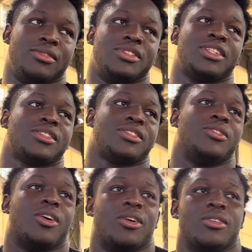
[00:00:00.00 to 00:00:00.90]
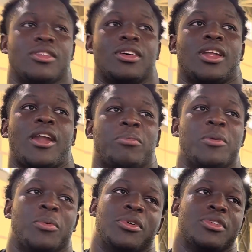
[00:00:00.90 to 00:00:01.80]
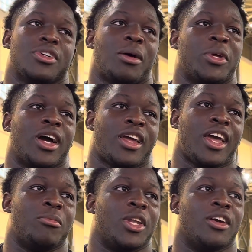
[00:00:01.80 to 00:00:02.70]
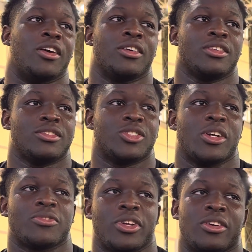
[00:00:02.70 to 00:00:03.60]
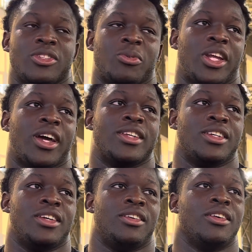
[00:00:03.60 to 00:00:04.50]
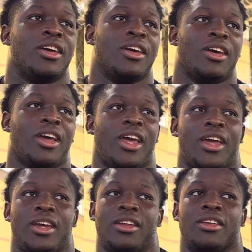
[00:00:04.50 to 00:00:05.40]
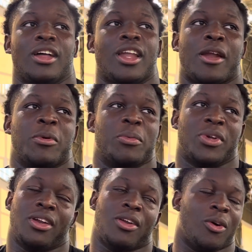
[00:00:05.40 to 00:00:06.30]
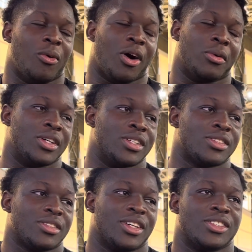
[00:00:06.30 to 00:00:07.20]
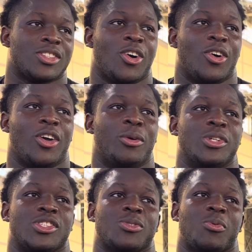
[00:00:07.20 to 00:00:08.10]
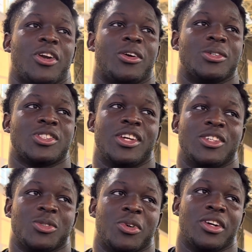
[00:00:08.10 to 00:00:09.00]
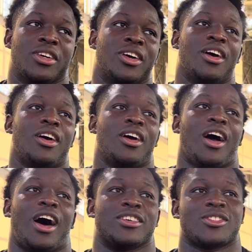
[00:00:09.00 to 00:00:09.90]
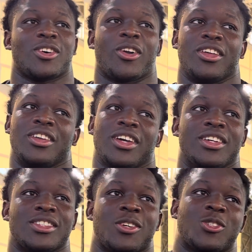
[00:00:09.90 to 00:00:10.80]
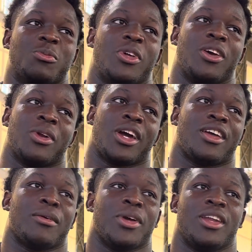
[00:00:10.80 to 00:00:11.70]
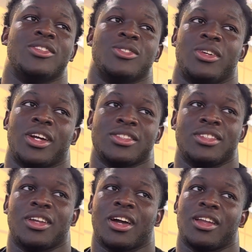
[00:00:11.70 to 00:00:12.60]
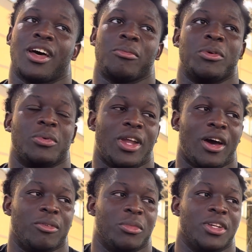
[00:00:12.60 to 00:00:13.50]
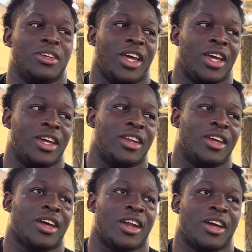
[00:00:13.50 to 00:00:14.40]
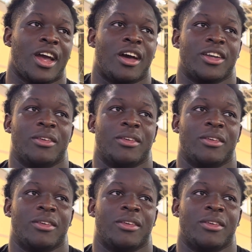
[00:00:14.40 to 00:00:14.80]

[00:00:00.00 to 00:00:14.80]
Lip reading: Just, you know, a lot of people, I mean, I came in here, transferred here in 2019, and a lot of people didn't know who I was. And so it was just one of those things where I started looking at social media when I kept getting injured, and I've seen like a lot of people doubting me, and it kind of got